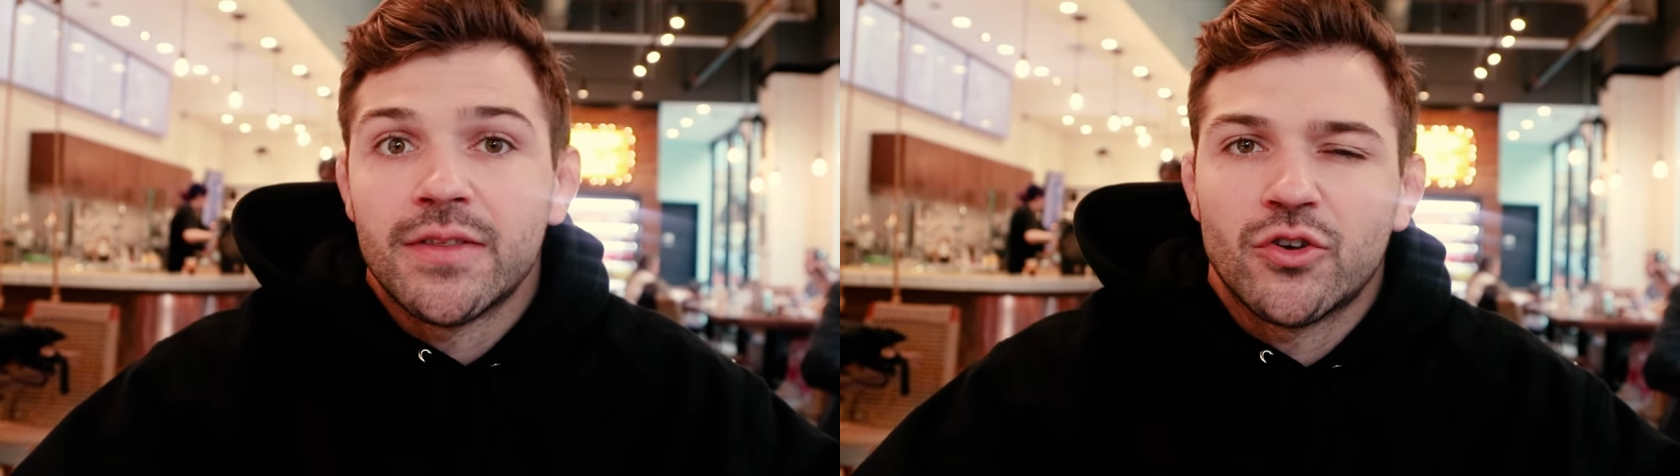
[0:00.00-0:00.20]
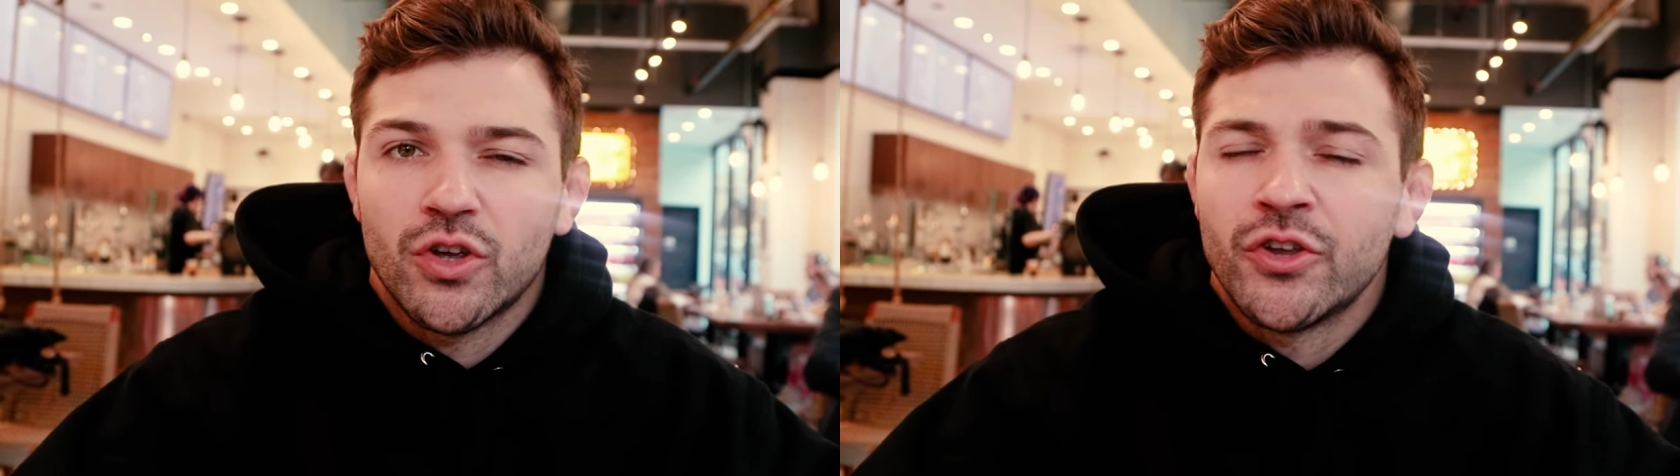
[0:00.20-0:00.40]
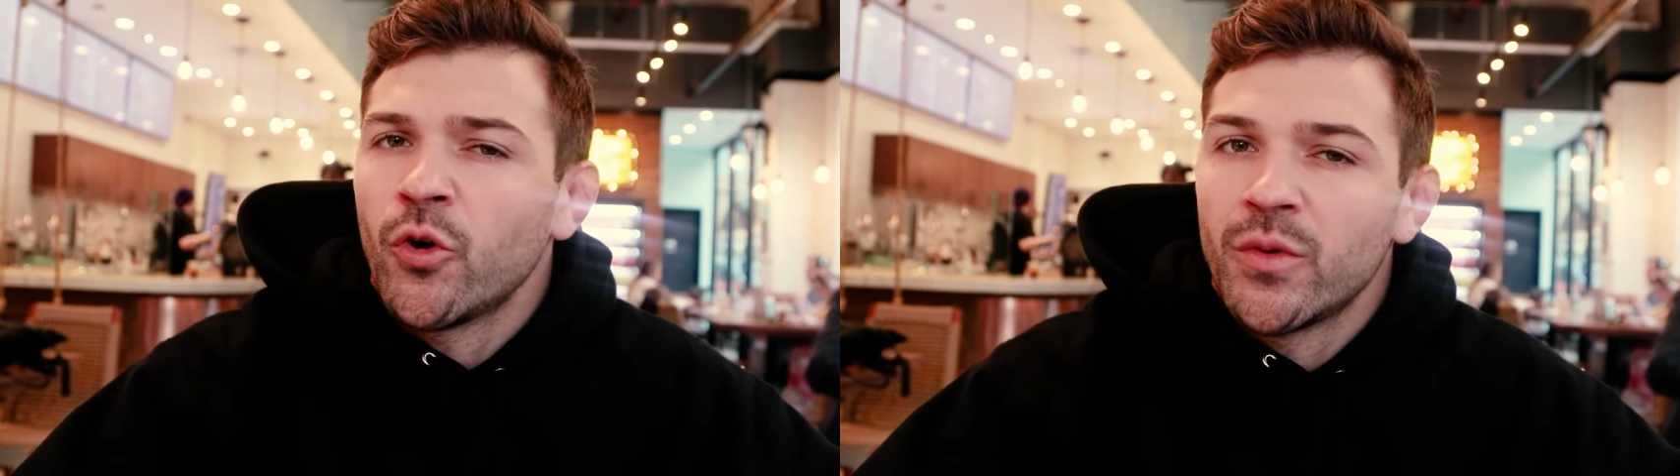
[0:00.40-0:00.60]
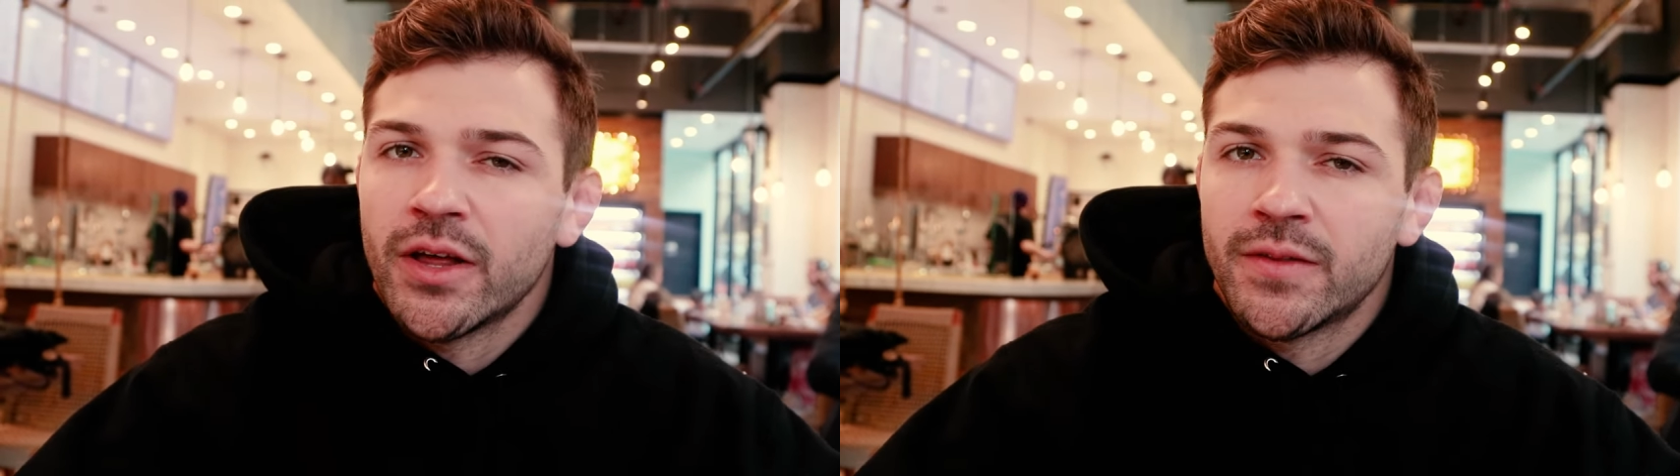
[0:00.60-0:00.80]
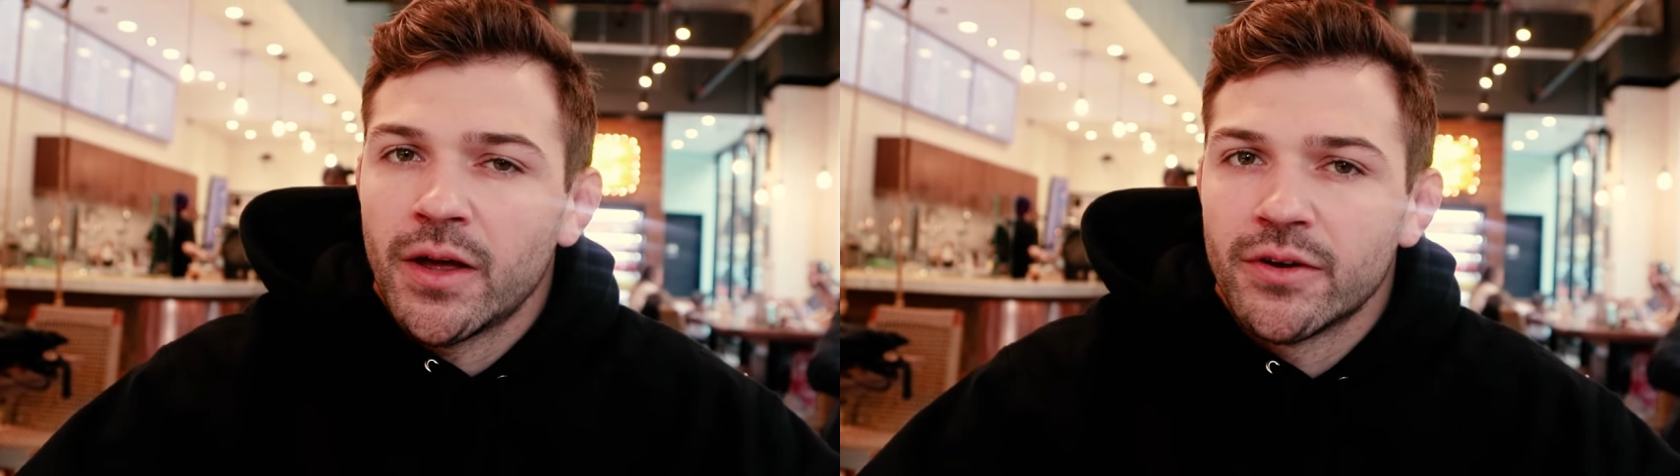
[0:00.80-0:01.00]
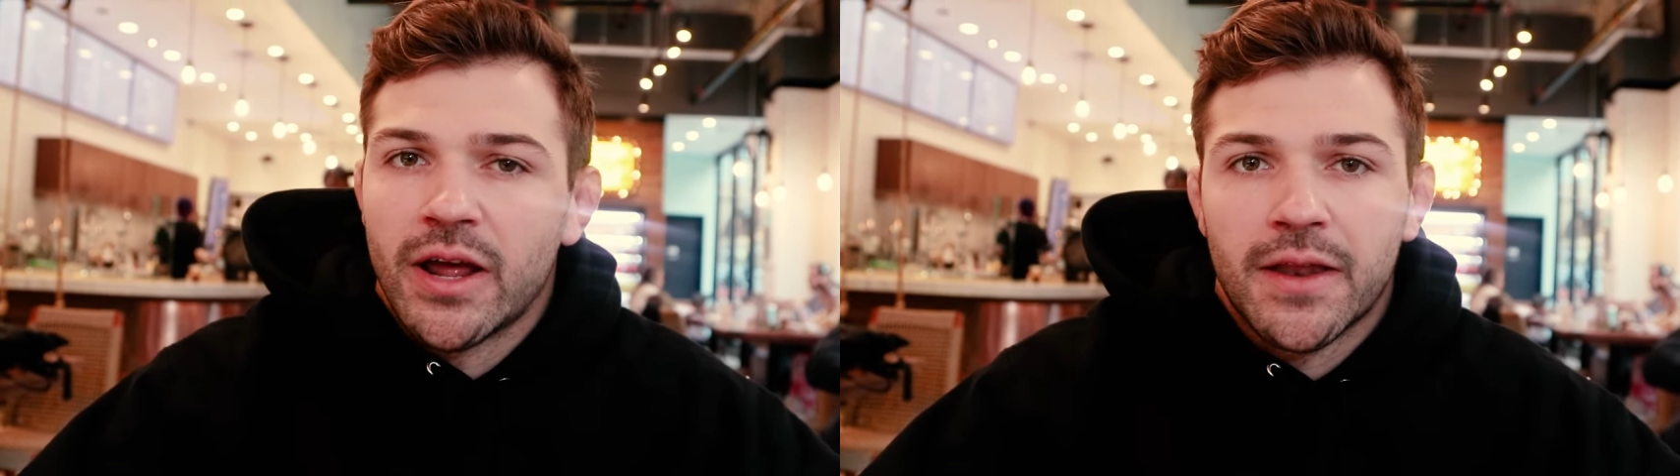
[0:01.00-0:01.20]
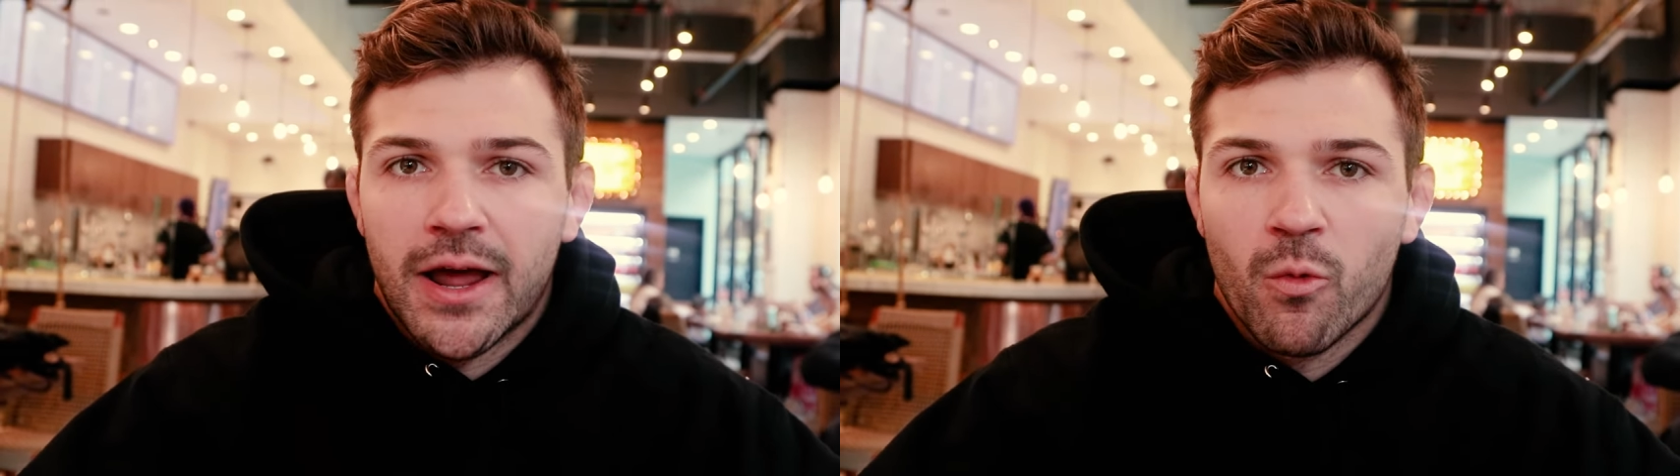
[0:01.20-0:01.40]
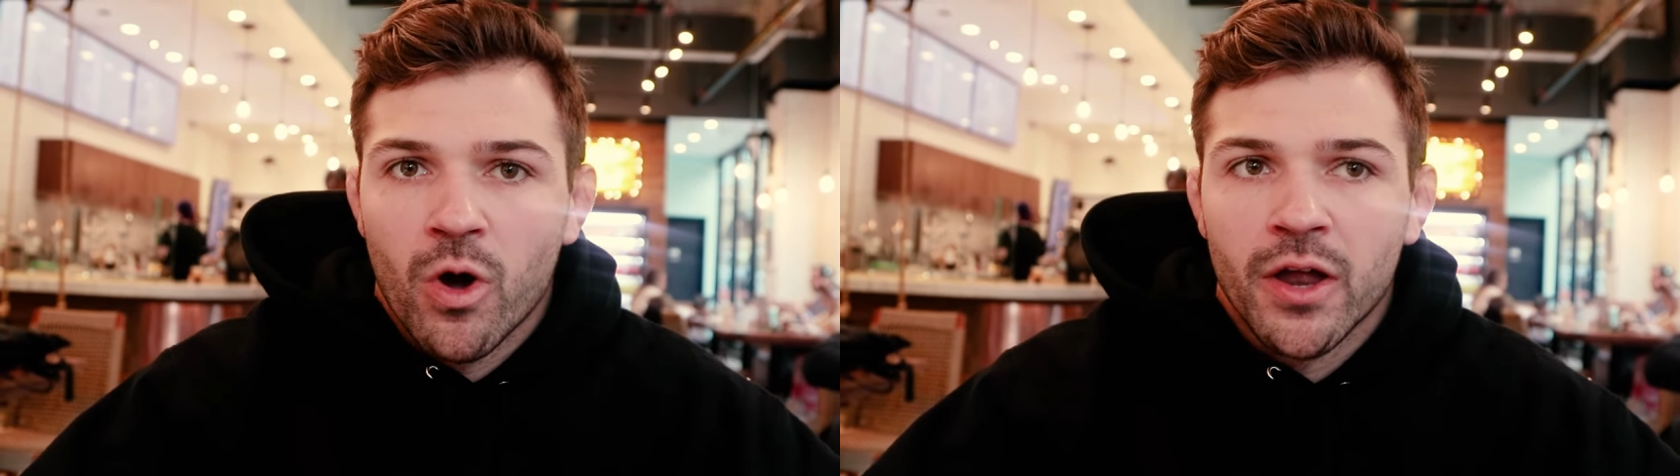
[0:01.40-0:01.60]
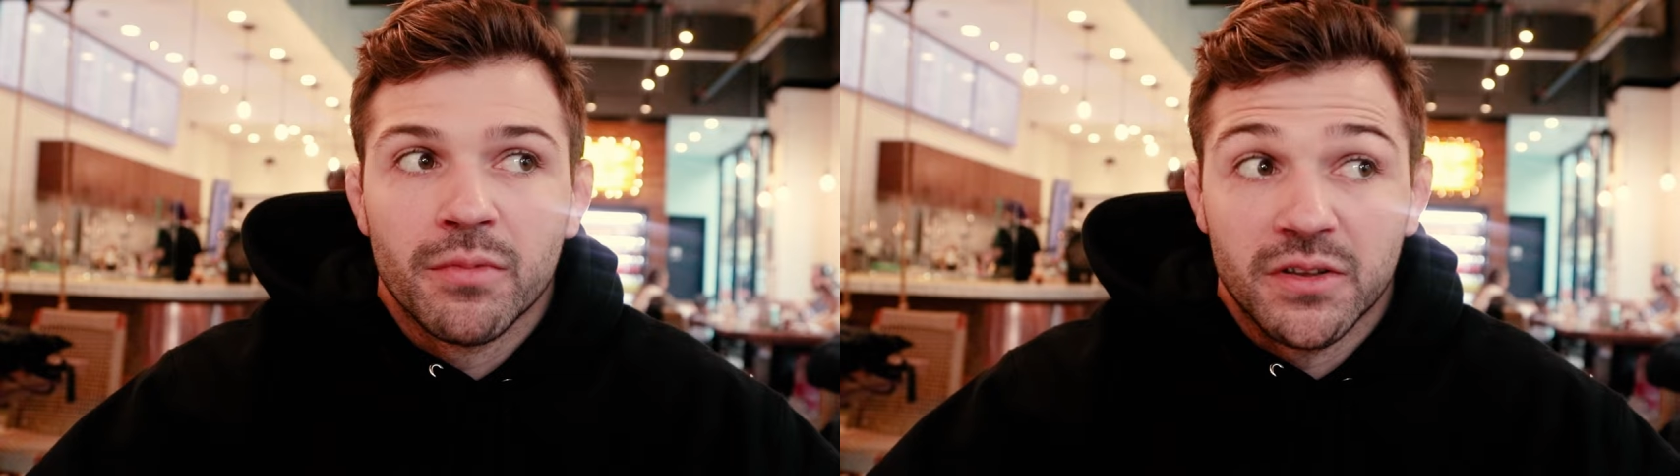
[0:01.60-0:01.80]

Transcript: They he told me like the other day that I won,